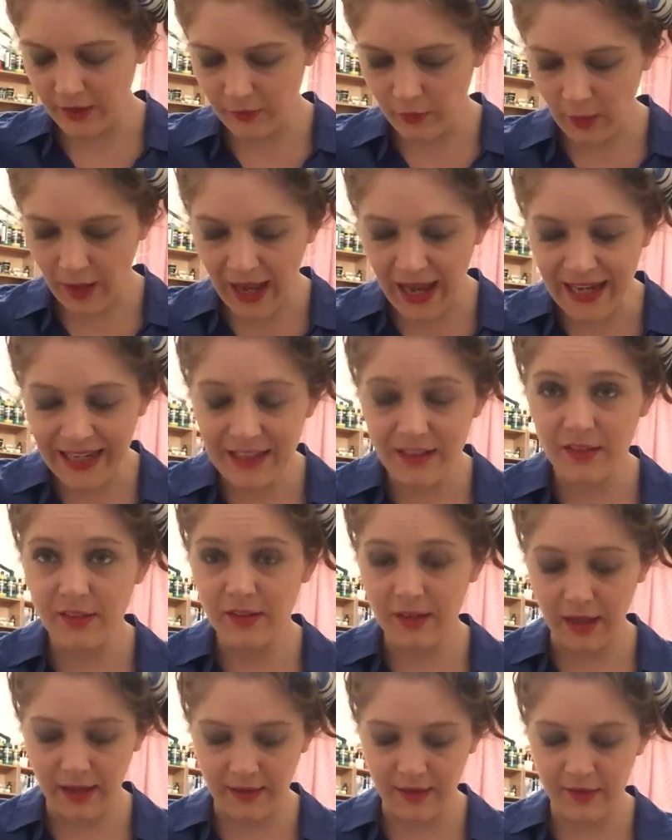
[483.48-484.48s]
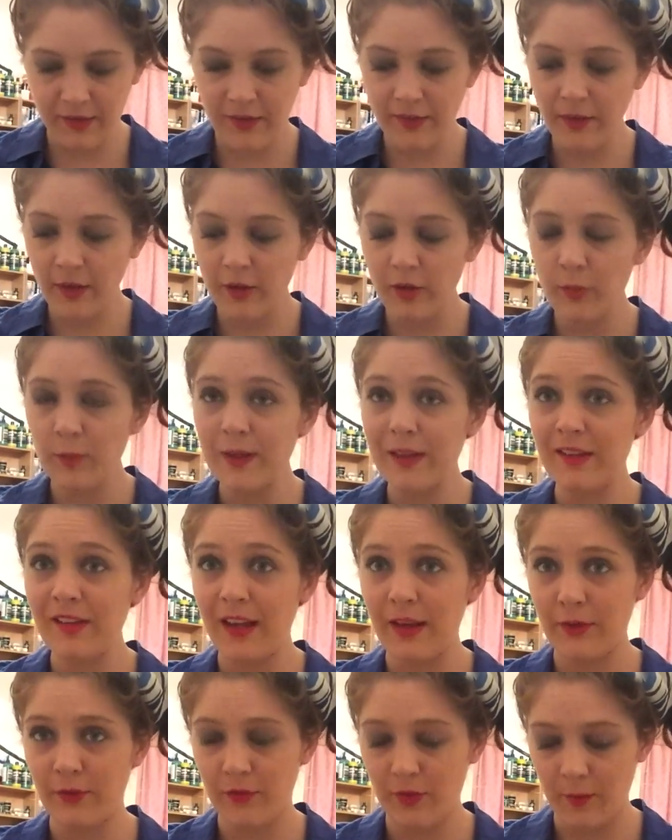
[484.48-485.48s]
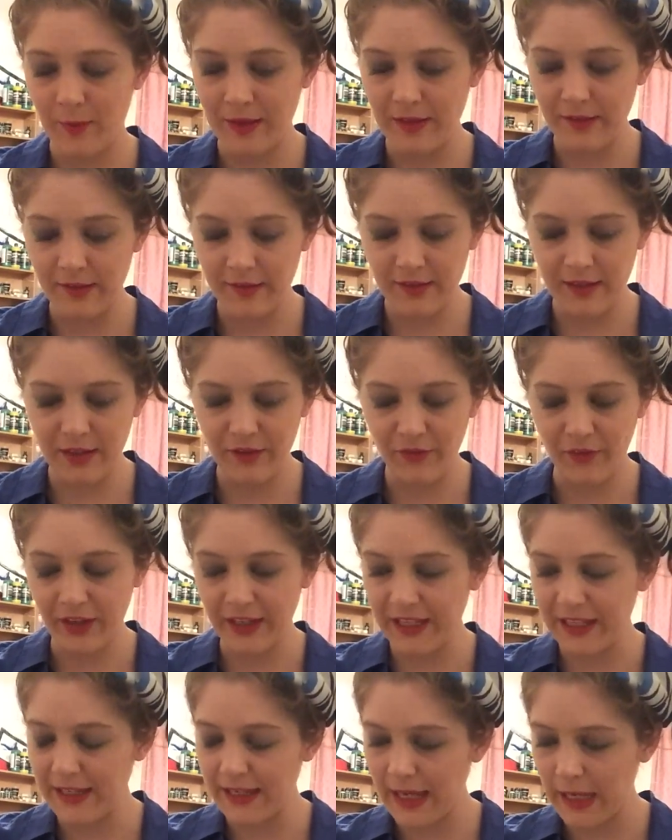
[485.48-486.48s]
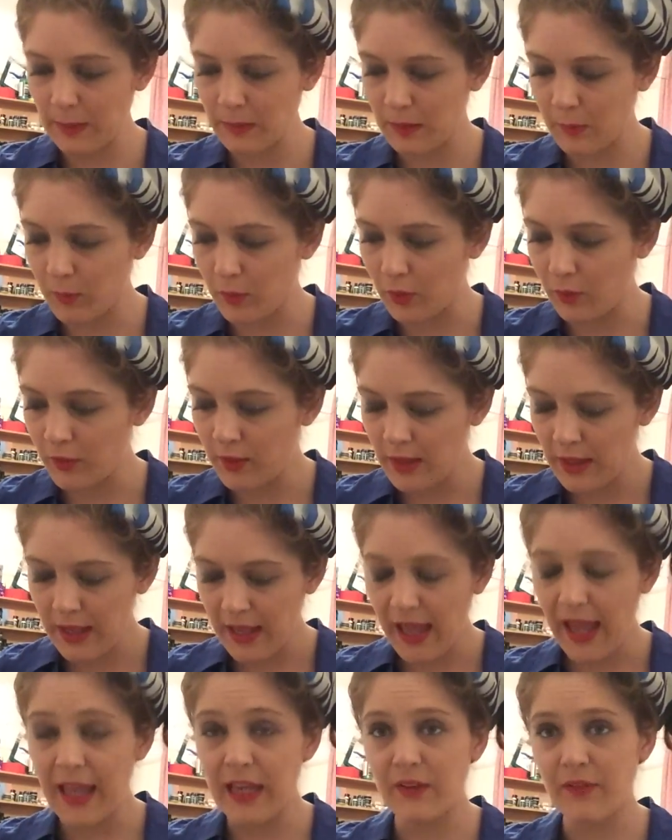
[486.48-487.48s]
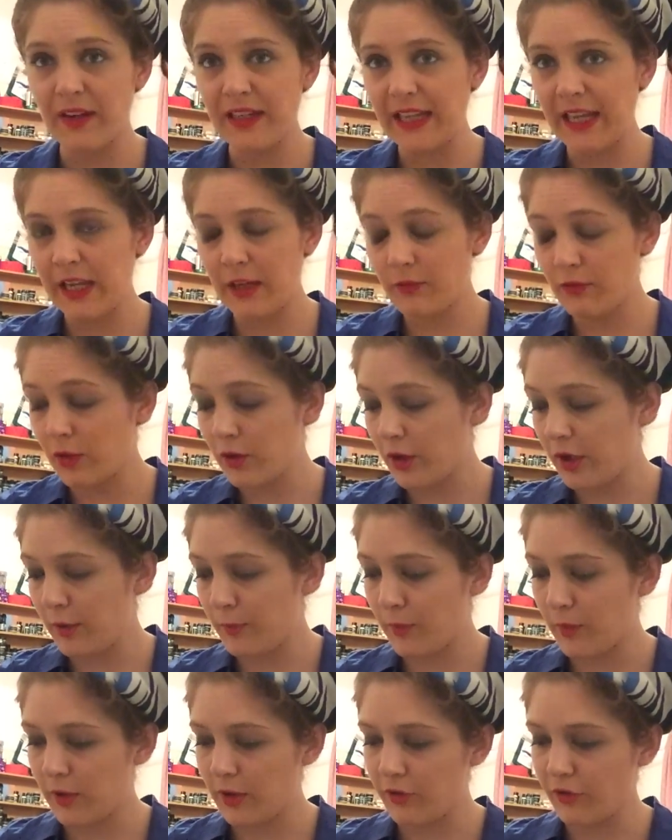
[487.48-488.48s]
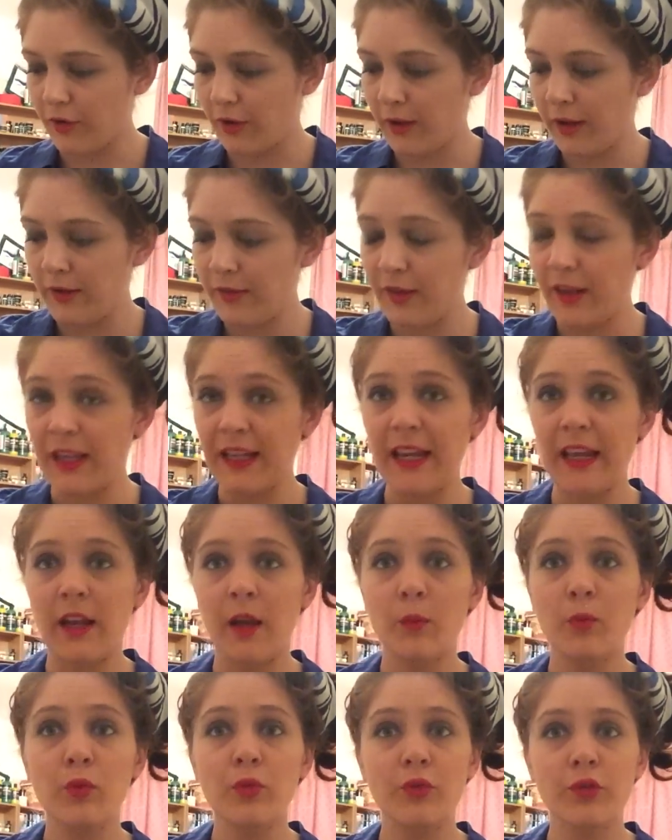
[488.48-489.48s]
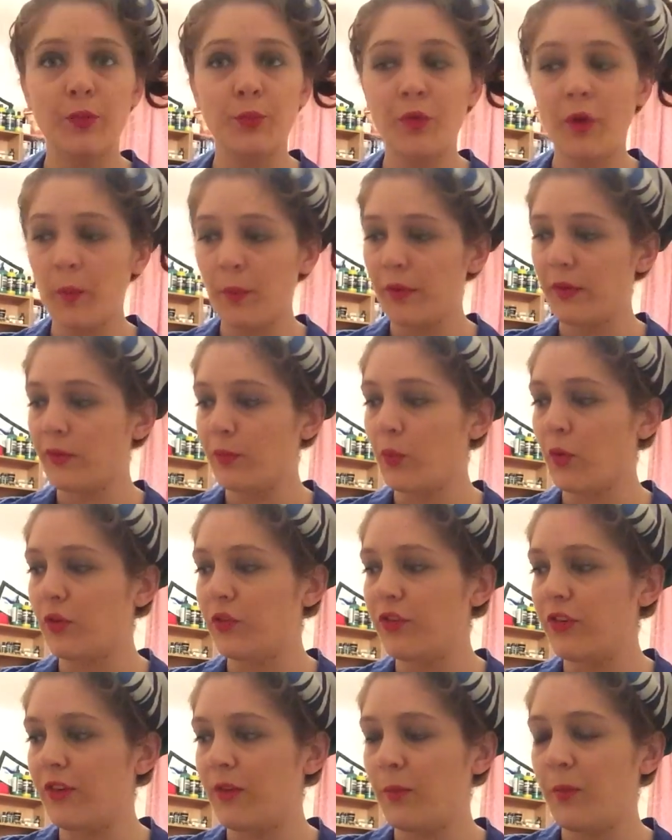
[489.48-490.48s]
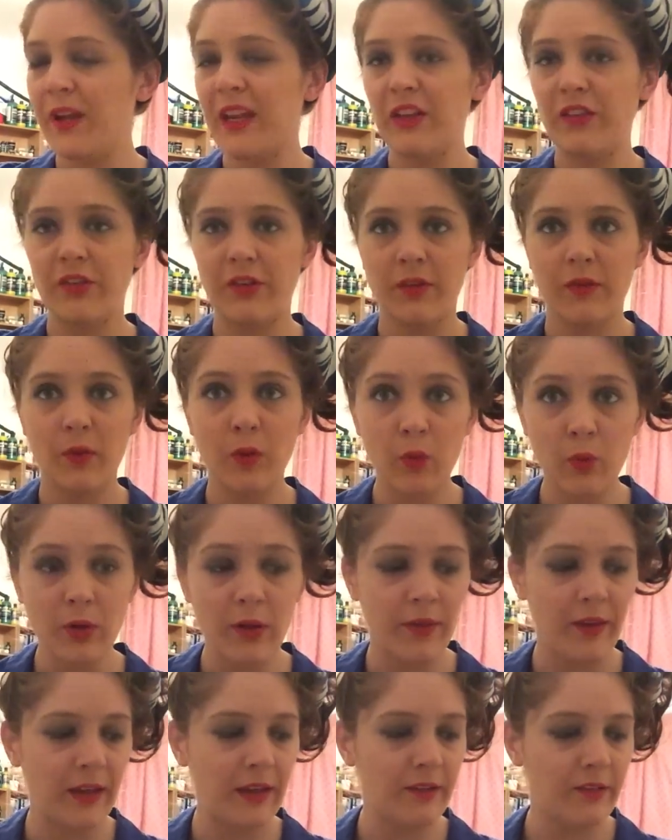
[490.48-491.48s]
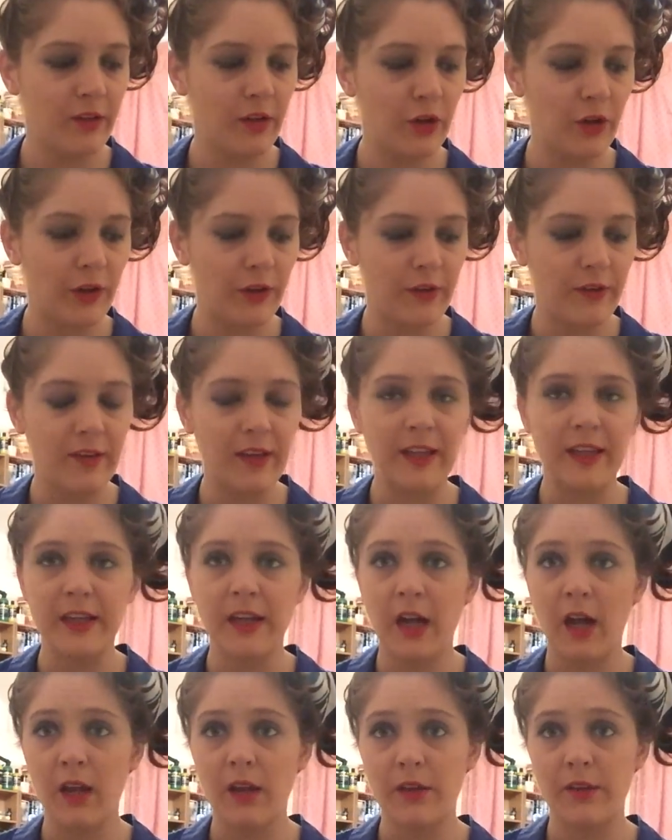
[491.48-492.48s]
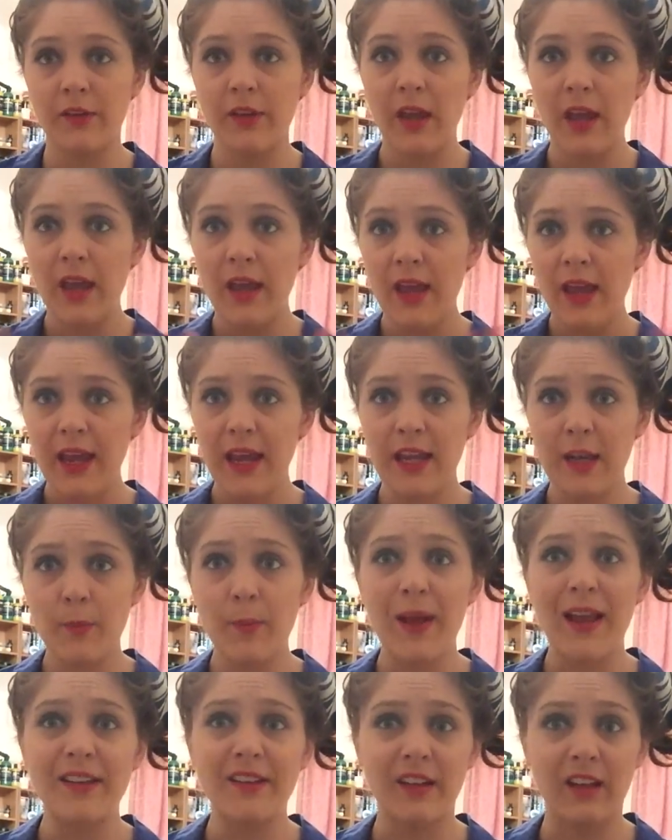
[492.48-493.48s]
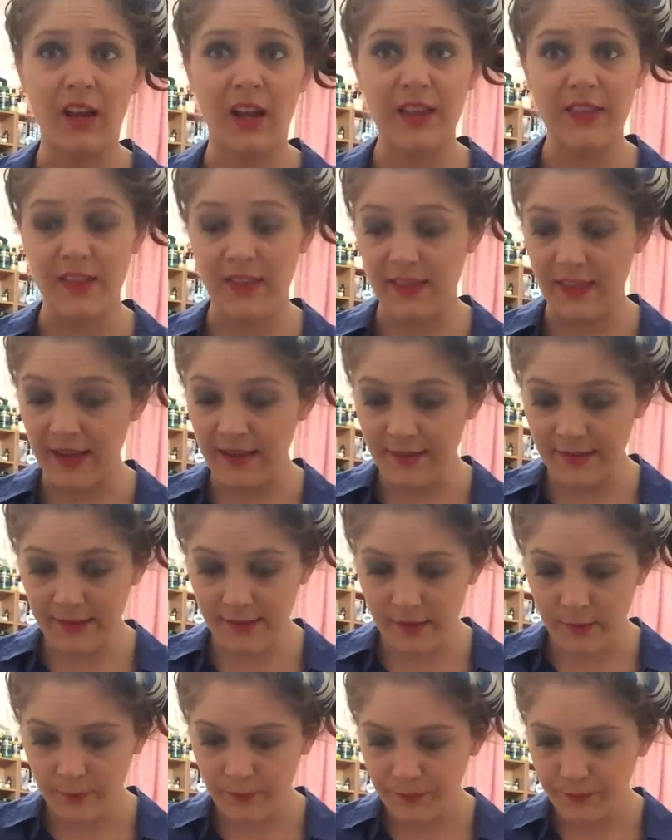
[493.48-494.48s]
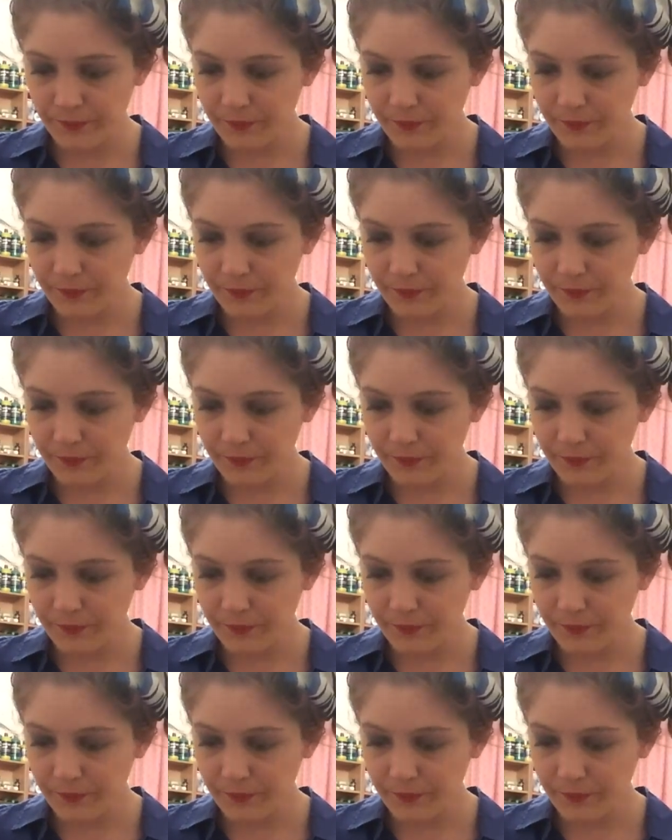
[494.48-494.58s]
I've got eight, and this is going to be a test for me to see if I can name them all, and if I get it wrong, I apologise, and again, I will do proper swatches and pictures of all of these so you can see the colours in a better light than this.